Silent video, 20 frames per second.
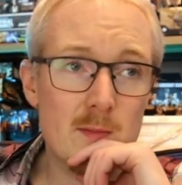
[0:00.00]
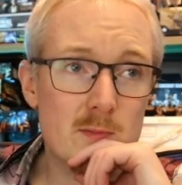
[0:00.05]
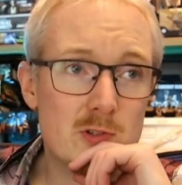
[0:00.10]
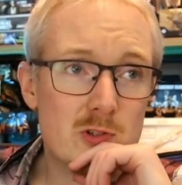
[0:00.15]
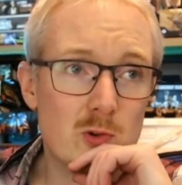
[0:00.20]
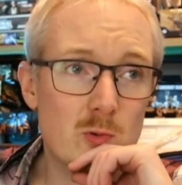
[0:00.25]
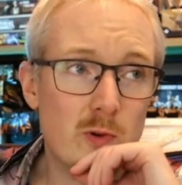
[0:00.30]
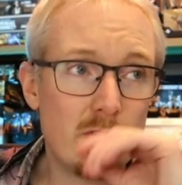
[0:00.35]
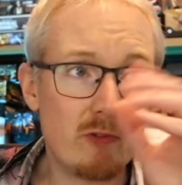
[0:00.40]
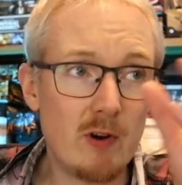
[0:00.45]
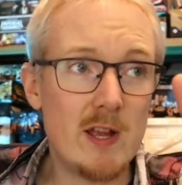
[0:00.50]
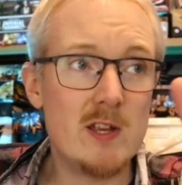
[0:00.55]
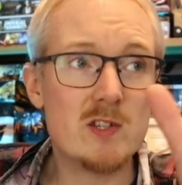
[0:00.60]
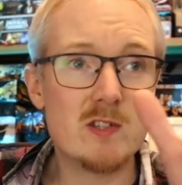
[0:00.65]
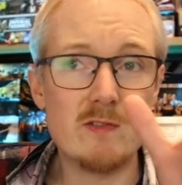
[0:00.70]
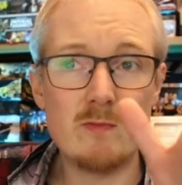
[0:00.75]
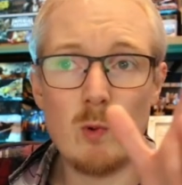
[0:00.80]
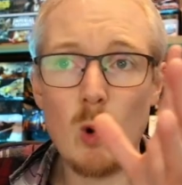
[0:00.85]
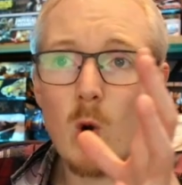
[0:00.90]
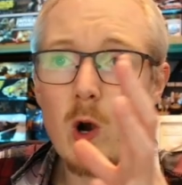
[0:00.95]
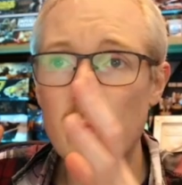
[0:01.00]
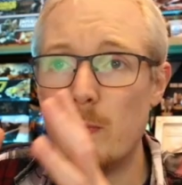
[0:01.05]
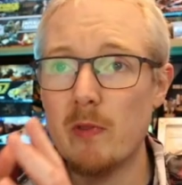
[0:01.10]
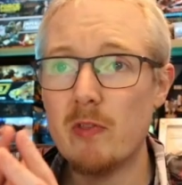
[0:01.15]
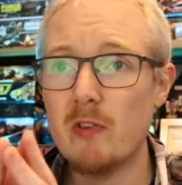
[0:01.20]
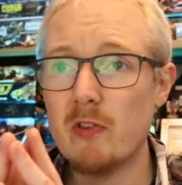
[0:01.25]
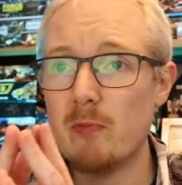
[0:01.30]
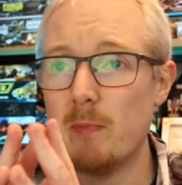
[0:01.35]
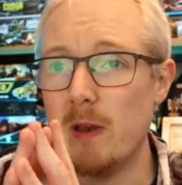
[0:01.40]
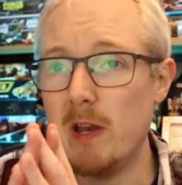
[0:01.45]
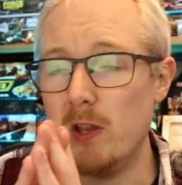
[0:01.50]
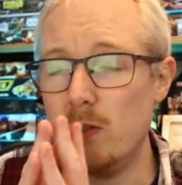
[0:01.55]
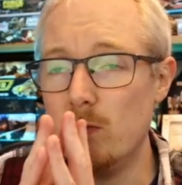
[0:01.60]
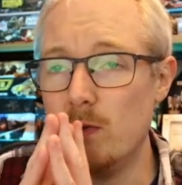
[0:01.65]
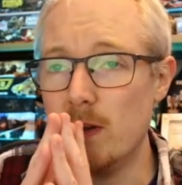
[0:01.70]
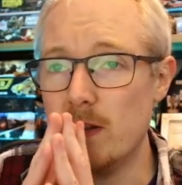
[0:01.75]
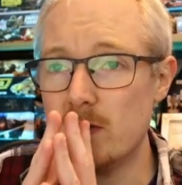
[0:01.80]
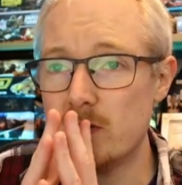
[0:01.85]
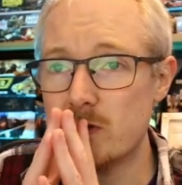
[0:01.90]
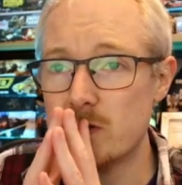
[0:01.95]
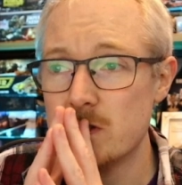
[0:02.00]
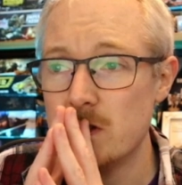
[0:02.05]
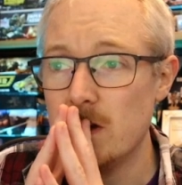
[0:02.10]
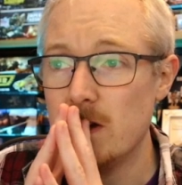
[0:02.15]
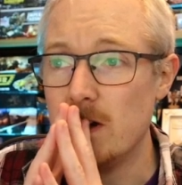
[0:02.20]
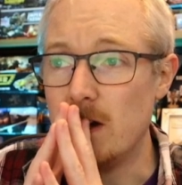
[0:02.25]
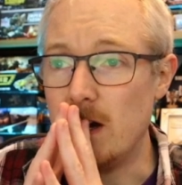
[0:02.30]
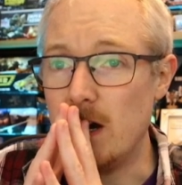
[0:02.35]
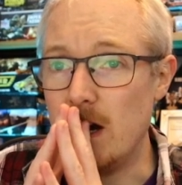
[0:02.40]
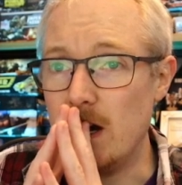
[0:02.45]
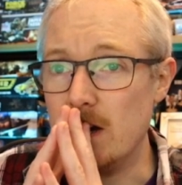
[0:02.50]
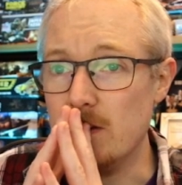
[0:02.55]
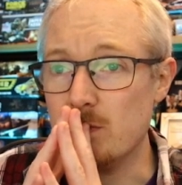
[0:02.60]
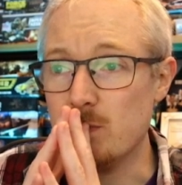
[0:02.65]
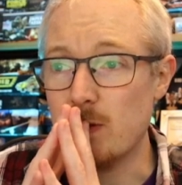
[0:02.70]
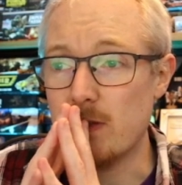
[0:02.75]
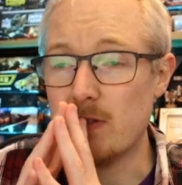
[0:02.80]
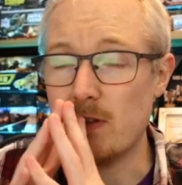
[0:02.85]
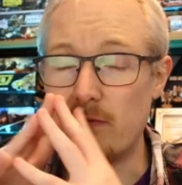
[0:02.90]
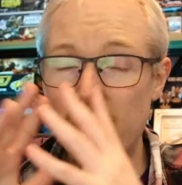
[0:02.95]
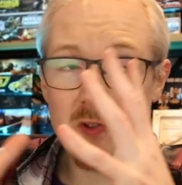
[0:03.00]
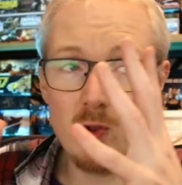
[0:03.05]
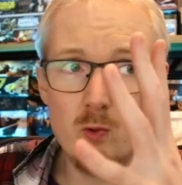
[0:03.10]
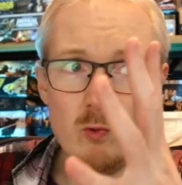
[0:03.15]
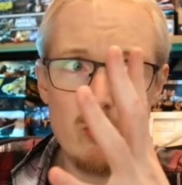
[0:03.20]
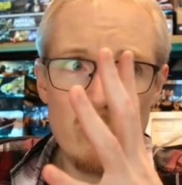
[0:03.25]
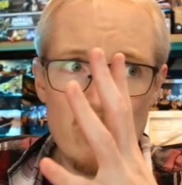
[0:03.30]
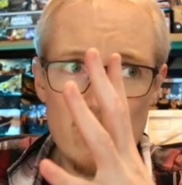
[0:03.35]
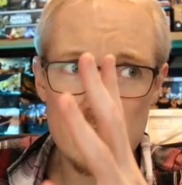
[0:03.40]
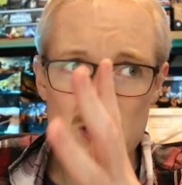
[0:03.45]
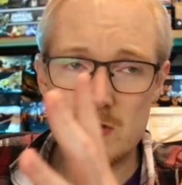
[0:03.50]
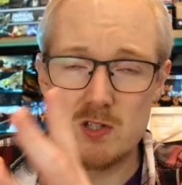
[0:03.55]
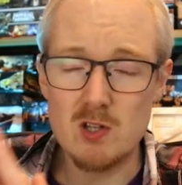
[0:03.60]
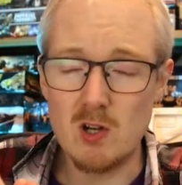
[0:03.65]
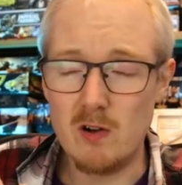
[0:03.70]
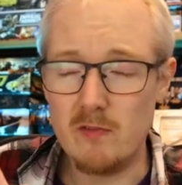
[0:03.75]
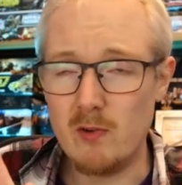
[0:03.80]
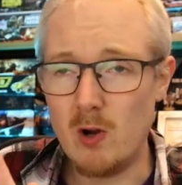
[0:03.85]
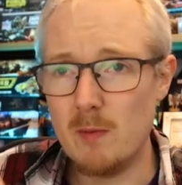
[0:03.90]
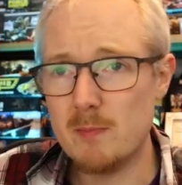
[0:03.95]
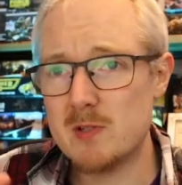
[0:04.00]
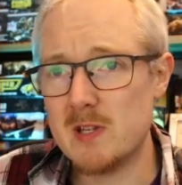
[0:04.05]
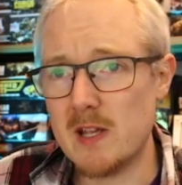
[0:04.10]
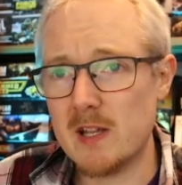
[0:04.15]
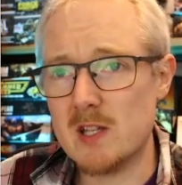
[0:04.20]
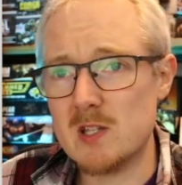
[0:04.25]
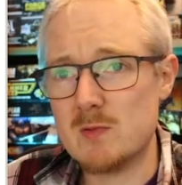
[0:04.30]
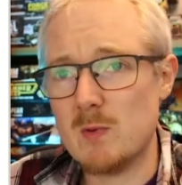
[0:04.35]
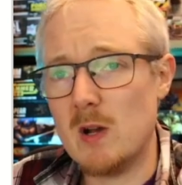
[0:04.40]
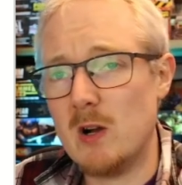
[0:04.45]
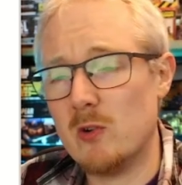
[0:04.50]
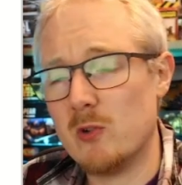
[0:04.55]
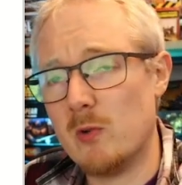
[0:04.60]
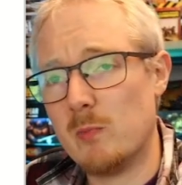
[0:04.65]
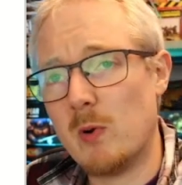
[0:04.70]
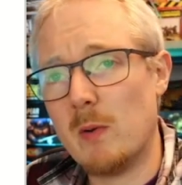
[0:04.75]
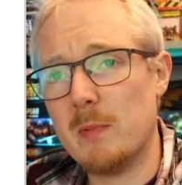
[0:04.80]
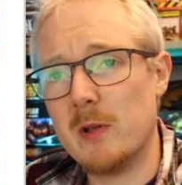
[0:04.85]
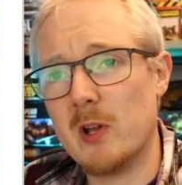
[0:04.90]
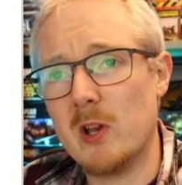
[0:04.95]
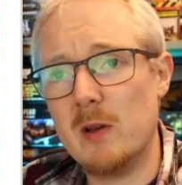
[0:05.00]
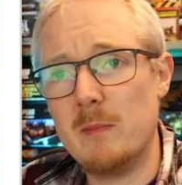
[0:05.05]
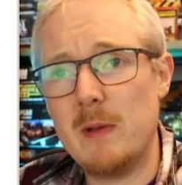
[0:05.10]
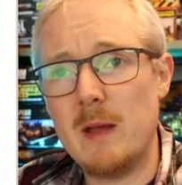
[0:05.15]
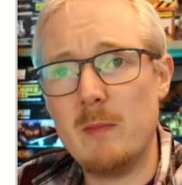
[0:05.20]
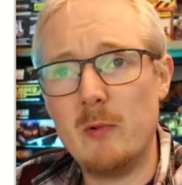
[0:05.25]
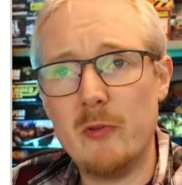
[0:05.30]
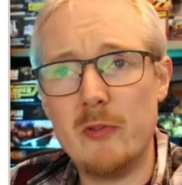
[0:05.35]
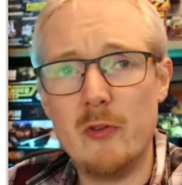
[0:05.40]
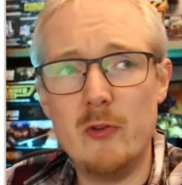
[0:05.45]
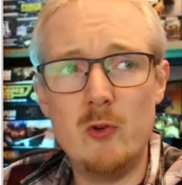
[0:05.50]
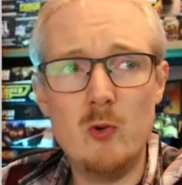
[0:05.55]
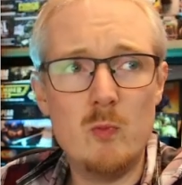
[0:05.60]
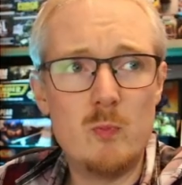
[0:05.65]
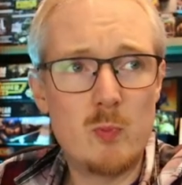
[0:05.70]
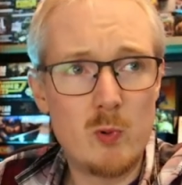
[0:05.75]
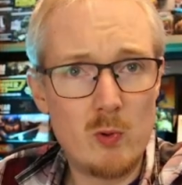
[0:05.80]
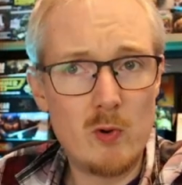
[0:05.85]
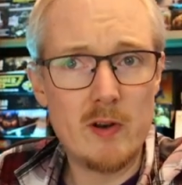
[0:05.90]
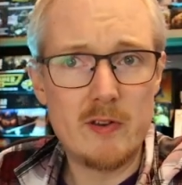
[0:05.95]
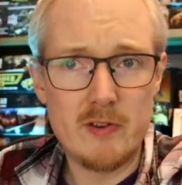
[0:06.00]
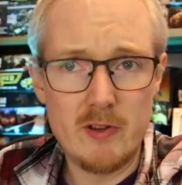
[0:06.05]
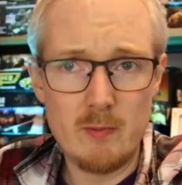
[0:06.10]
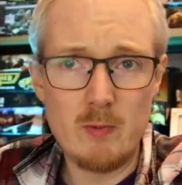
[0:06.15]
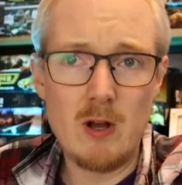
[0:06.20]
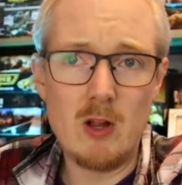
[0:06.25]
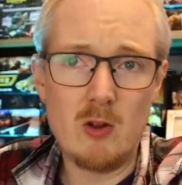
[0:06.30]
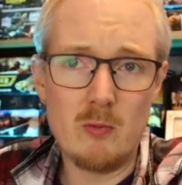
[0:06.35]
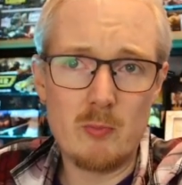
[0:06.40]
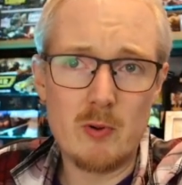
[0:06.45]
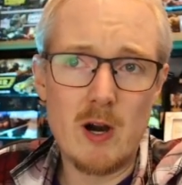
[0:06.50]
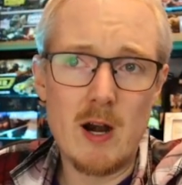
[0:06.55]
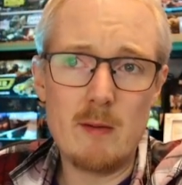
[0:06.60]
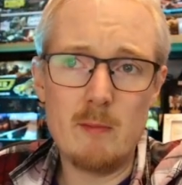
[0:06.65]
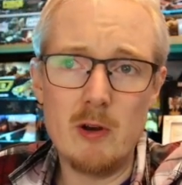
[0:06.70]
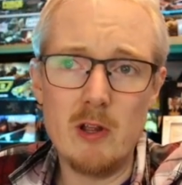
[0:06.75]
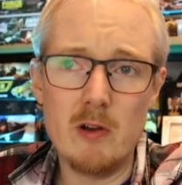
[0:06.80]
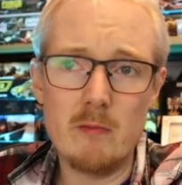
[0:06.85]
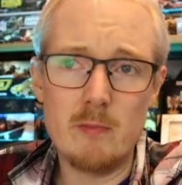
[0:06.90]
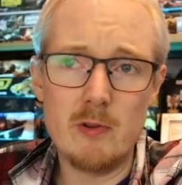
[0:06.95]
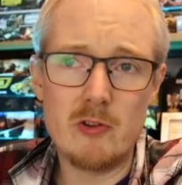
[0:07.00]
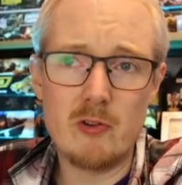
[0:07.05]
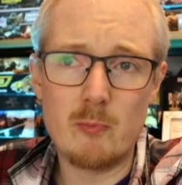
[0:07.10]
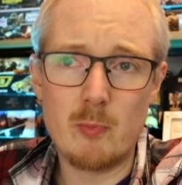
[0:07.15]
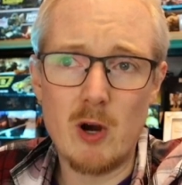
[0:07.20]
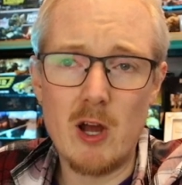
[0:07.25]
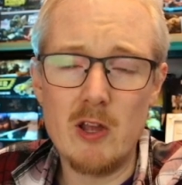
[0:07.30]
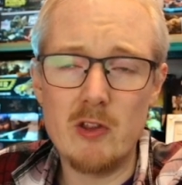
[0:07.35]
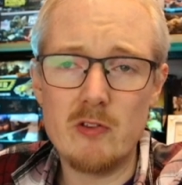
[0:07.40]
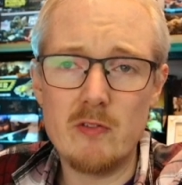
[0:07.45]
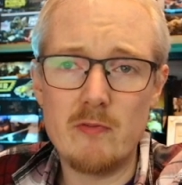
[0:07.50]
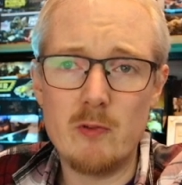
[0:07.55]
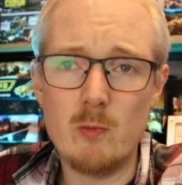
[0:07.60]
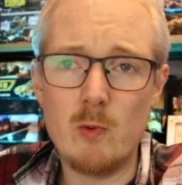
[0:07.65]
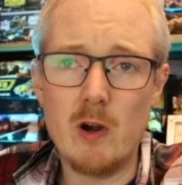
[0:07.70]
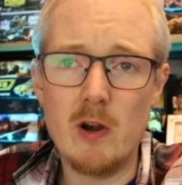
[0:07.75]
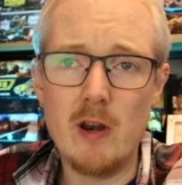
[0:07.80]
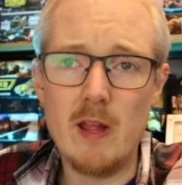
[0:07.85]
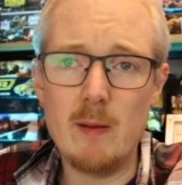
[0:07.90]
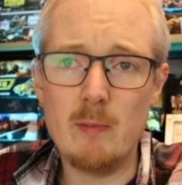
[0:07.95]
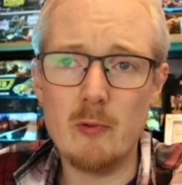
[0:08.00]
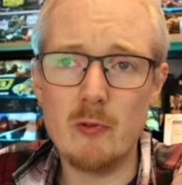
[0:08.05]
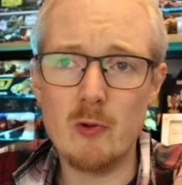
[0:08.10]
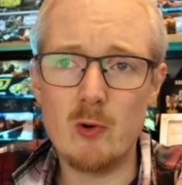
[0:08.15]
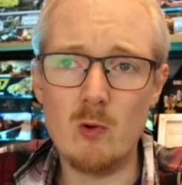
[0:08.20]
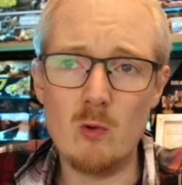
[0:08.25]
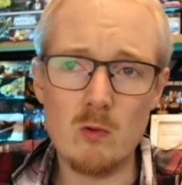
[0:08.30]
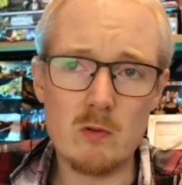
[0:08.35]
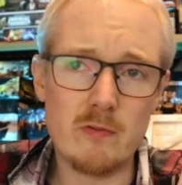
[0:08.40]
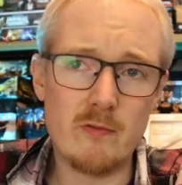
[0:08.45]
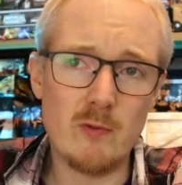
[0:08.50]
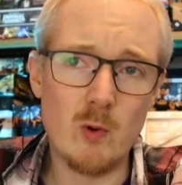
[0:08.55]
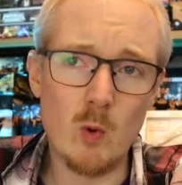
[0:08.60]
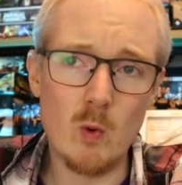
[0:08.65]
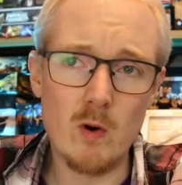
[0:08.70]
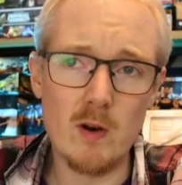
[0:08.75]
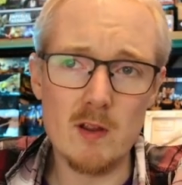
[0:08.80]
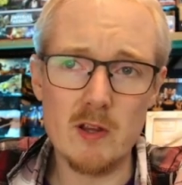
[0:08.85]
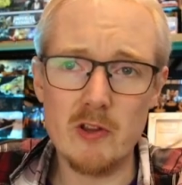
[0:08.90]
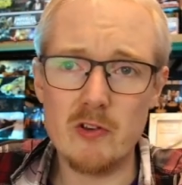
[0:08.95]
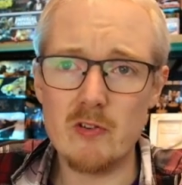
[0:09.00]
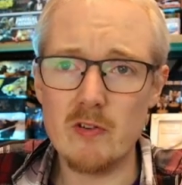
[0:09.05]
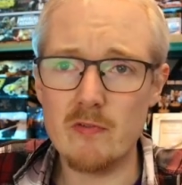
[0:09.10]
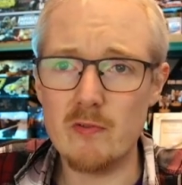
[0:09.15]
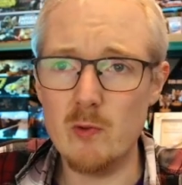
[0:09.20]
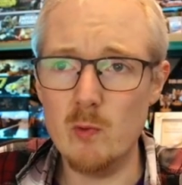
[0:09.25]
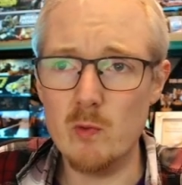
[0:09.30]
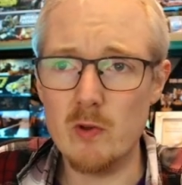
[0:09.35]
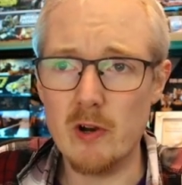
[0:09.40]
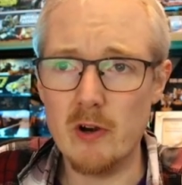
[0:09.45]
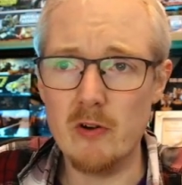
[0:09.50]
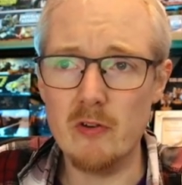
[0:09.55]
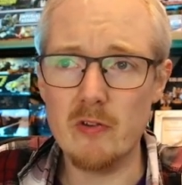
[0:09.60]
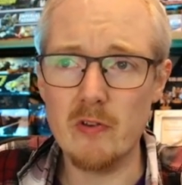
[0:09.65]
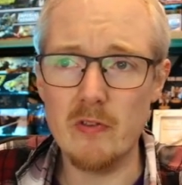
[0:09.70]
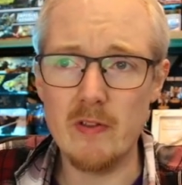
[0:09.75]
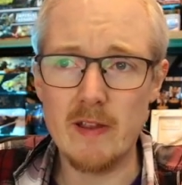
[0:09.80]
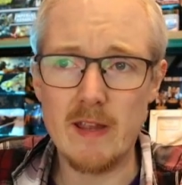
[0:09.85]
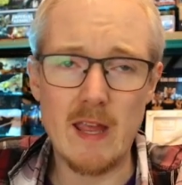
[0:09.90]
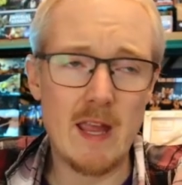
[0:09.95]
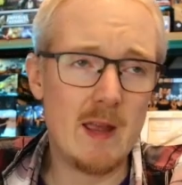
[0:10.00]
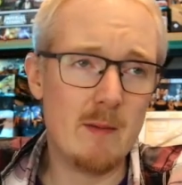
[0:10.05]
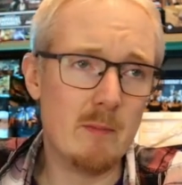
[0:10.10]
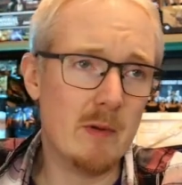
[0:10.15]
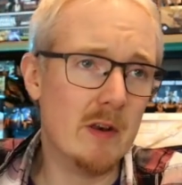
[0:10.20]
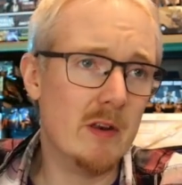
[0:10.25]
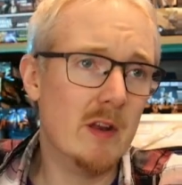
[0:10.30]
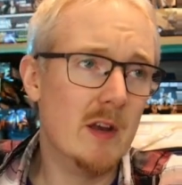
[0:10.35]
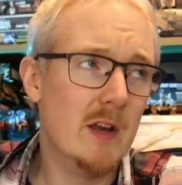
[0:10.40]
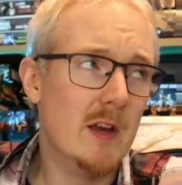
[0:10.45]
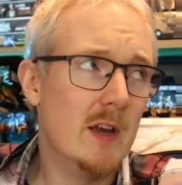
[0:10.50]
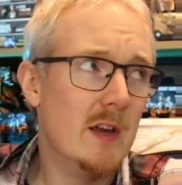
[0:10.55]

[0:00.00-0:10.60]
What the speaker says: So with Rites of War, with this many units, and with a few units of OBSEC as well, you're probably going to be able to do pretty well on primary. I'd be surprised if you weren't able to hold 4 at least a few turns in the game,